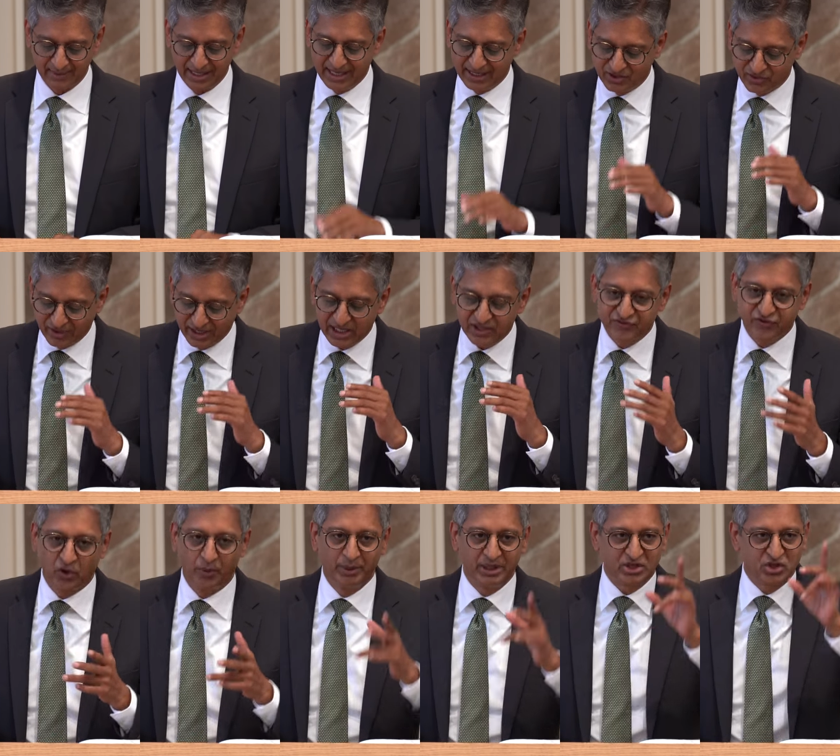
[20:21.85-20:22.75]
and
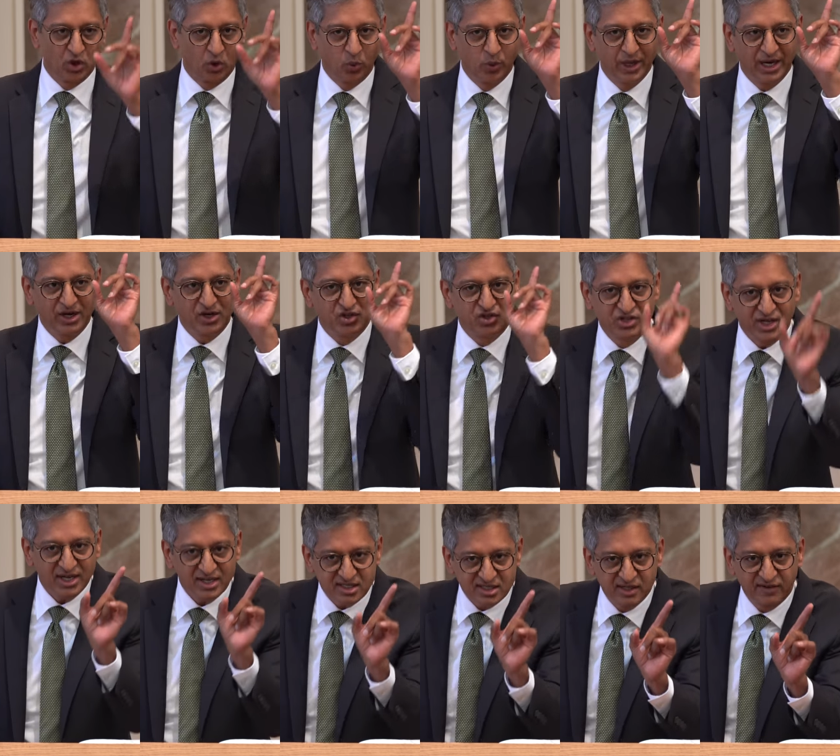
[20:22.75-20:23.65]
transform me. So we are
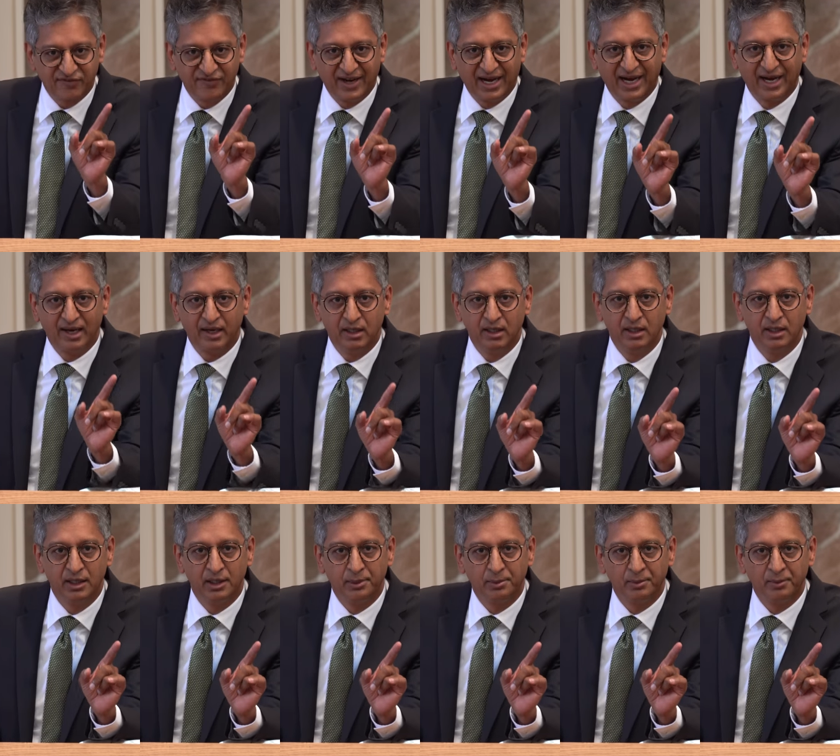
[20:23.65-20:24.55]

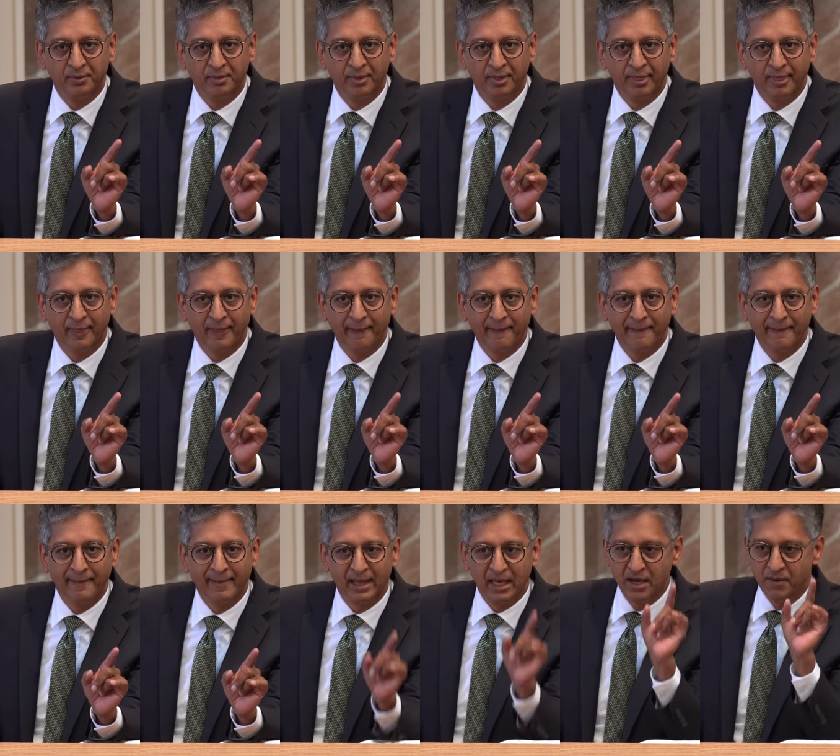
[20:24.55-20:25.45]
justified
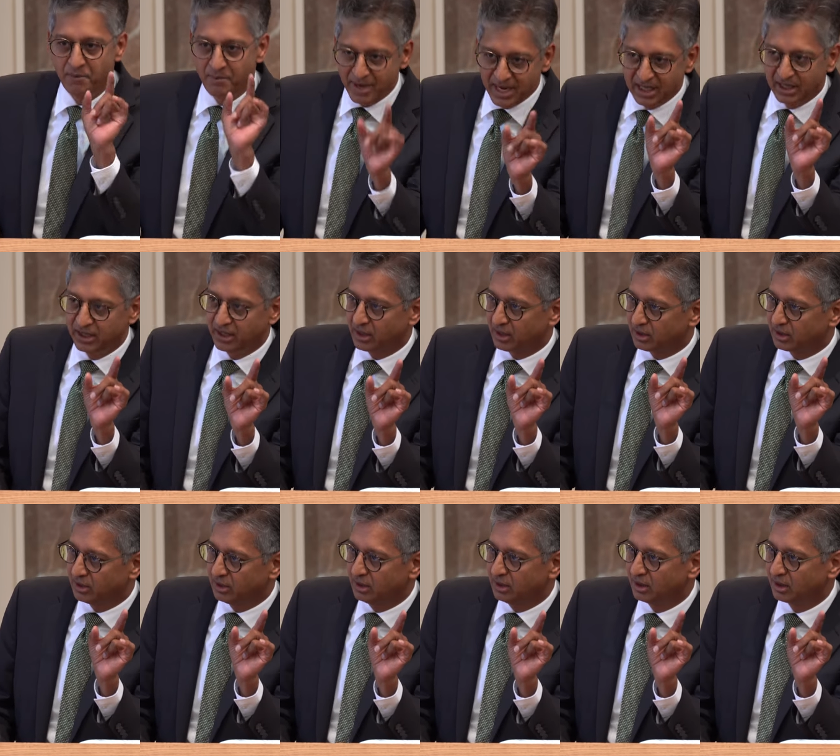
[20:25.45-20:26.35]

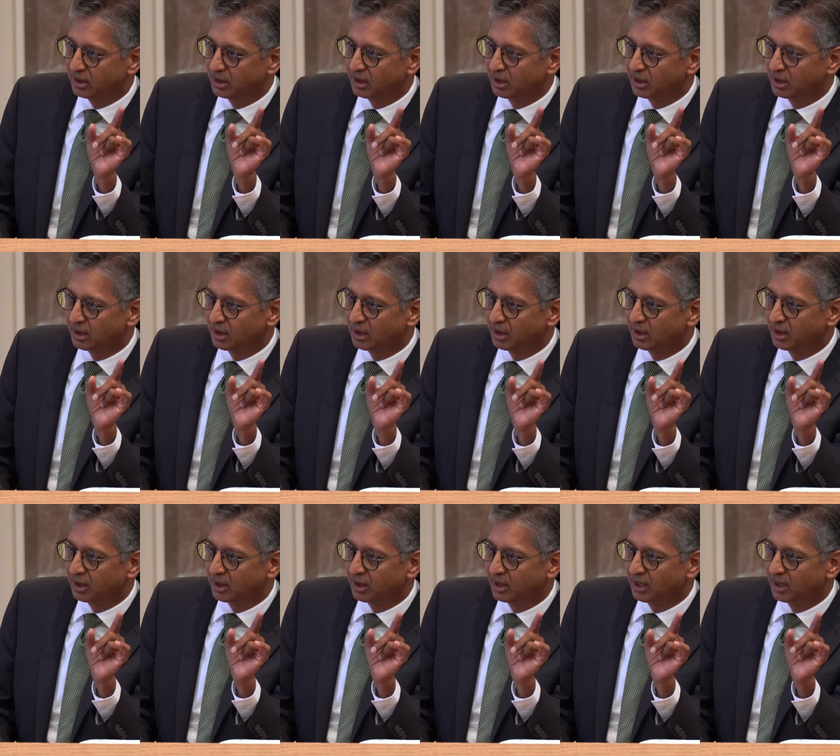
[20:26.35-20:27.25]
immediately,
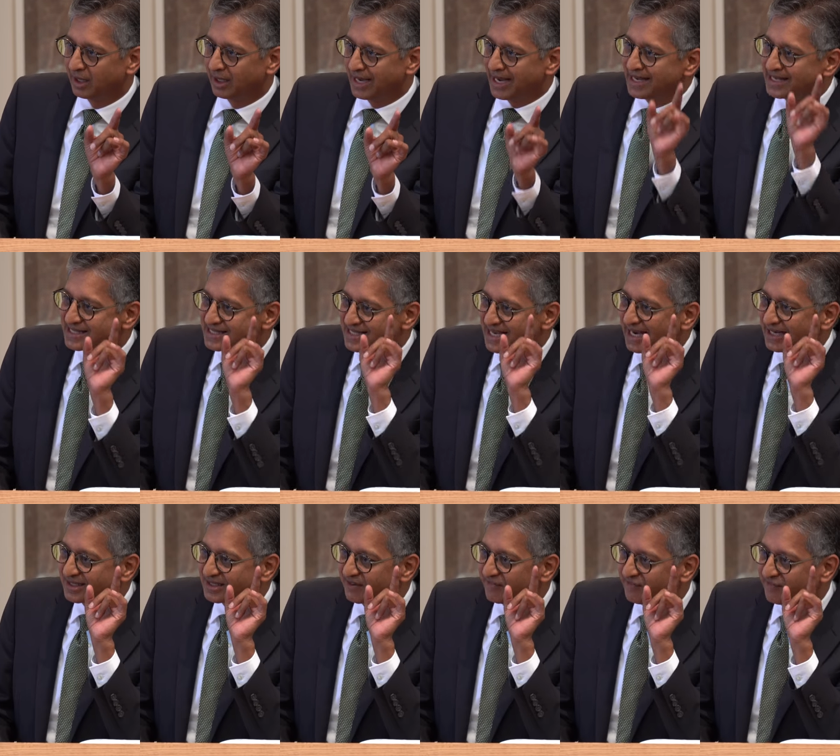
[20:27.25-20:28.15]
and
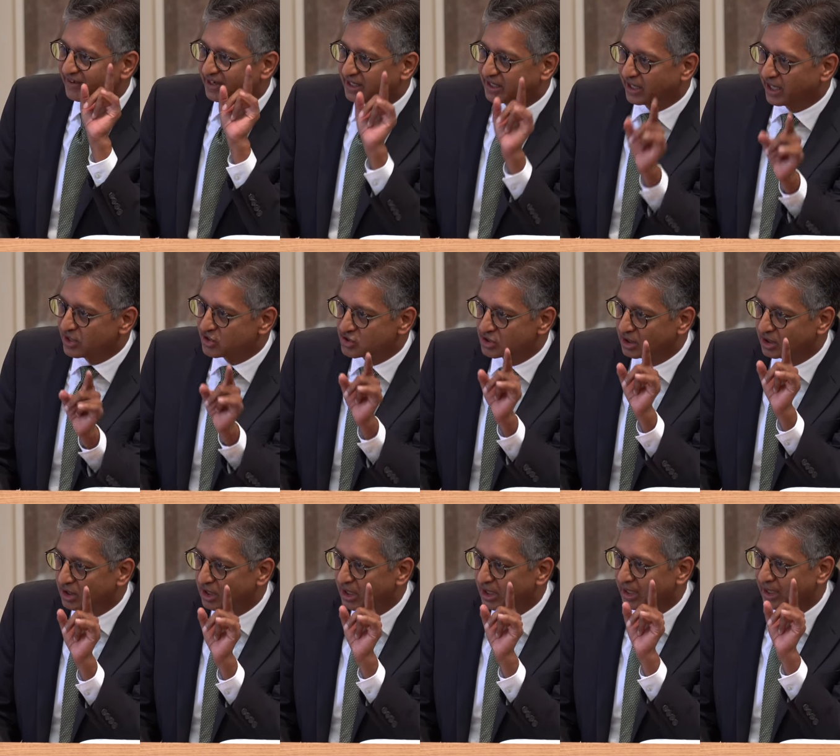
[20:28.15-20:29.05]

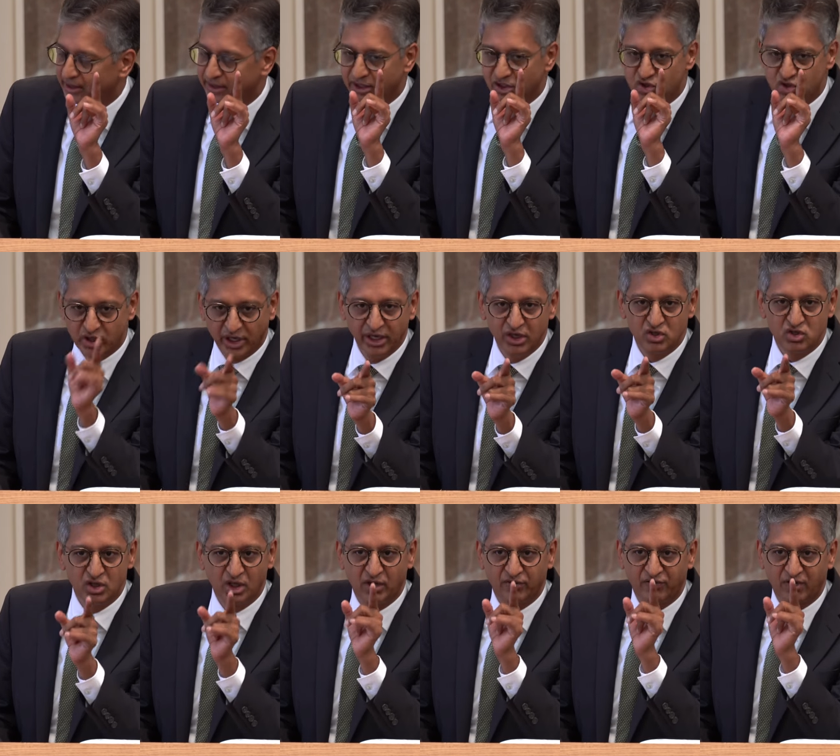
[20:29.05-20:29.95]
sanctification and the
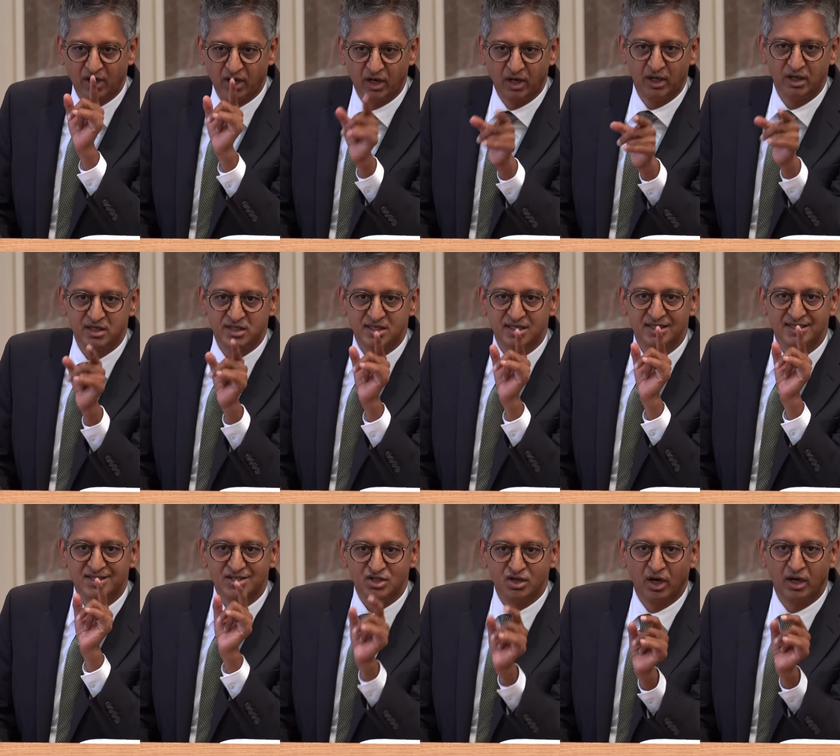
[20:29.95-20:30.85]
changing of our hearts
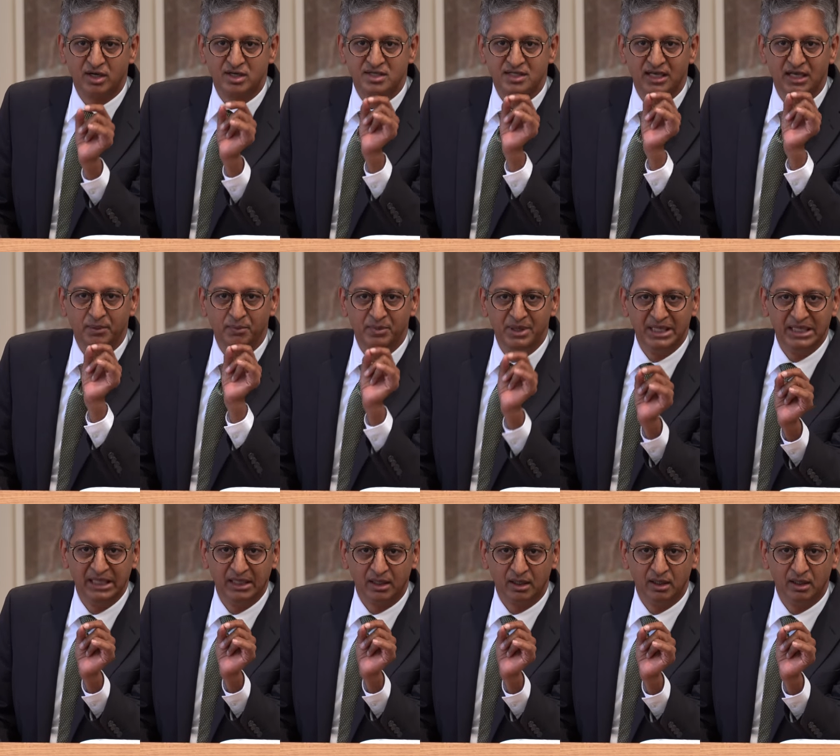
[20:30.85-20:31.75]
starts
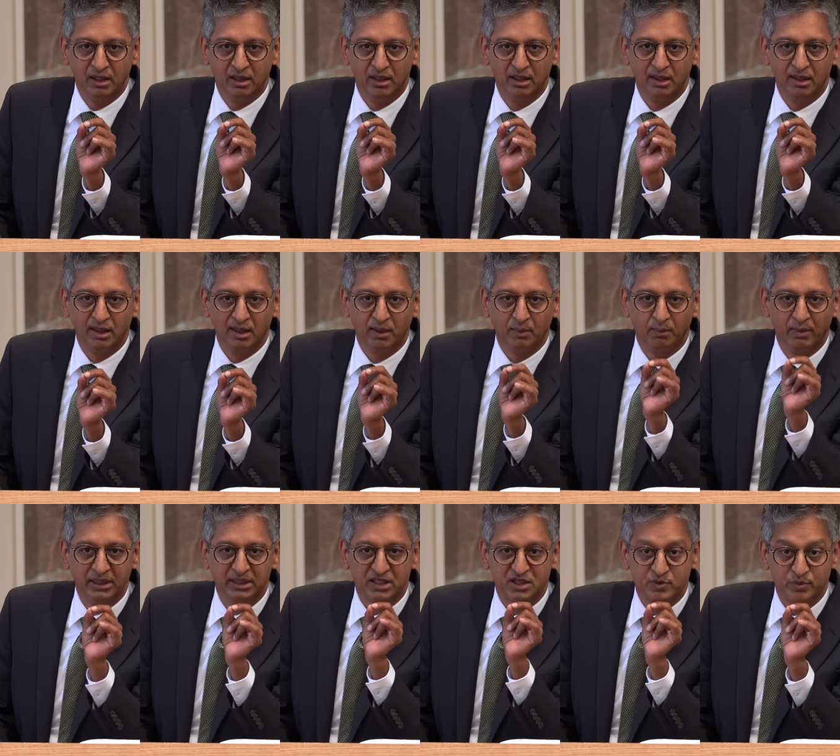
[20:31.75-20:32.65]
immediately
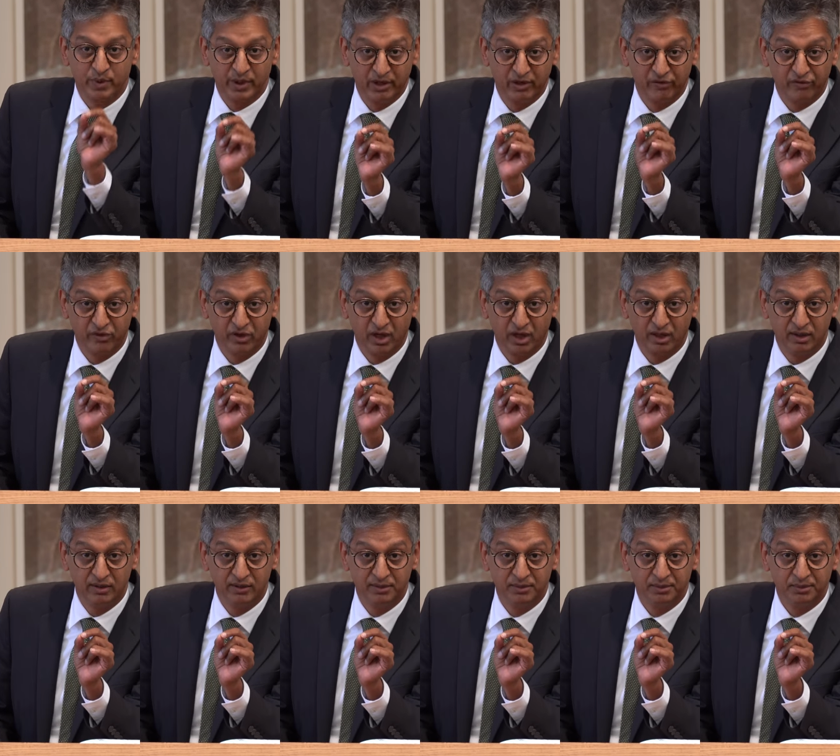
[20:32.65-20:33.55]
by the Spirit of
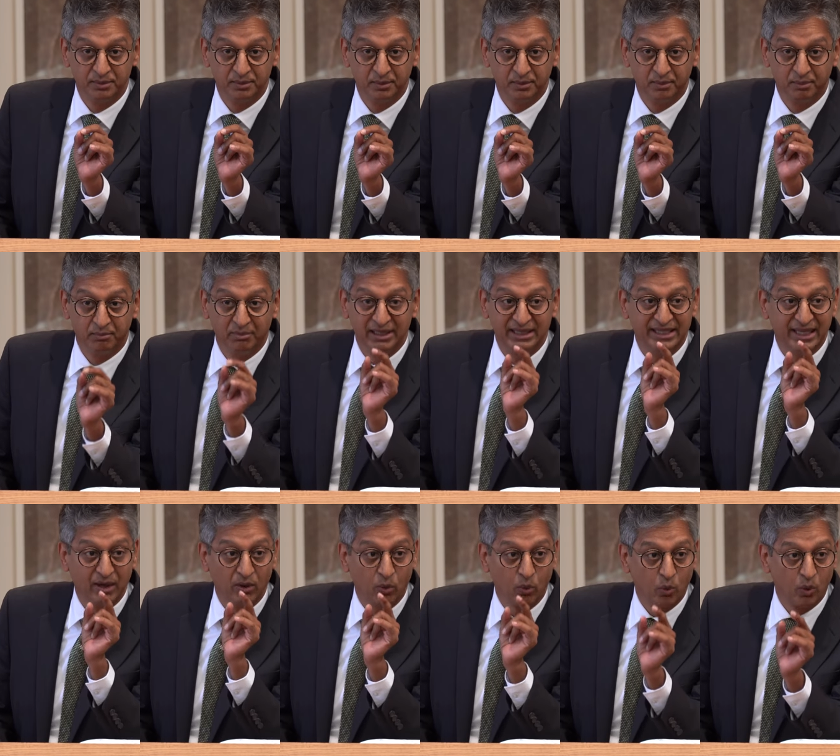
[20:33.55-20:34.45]
God.
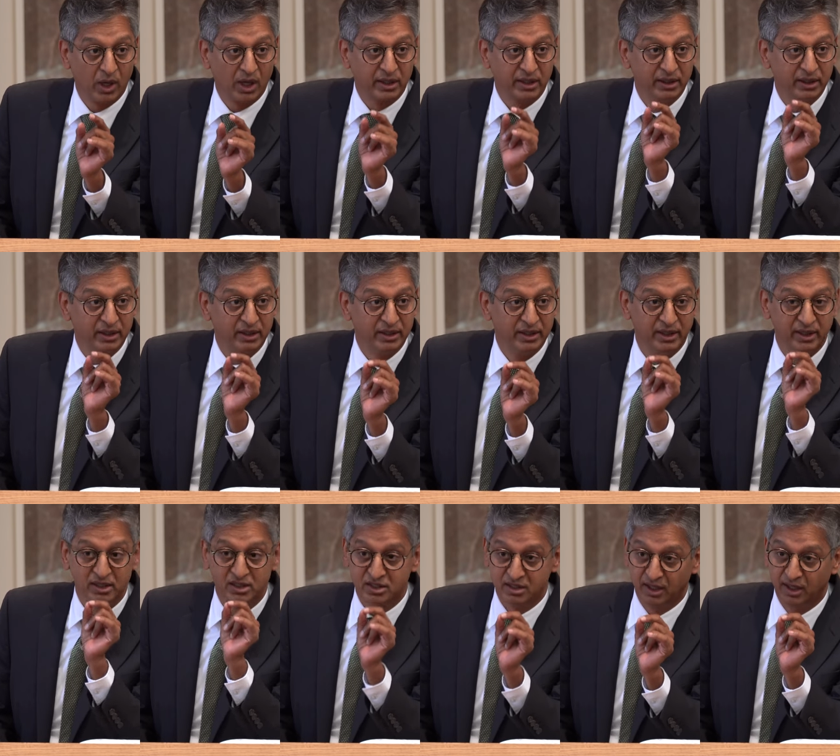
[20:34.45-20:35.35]
But that walking
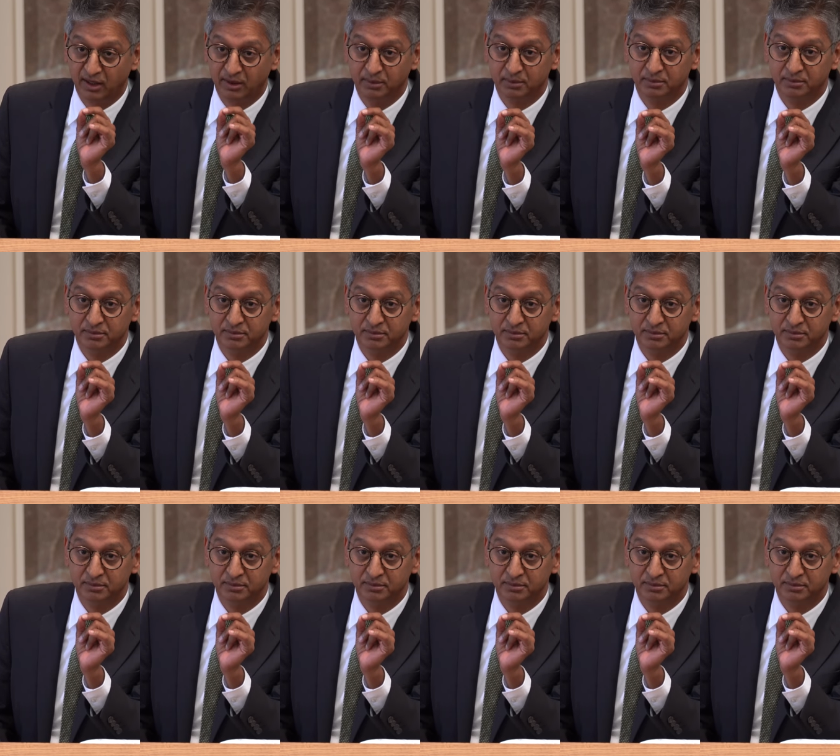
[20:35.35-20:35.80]
takes time.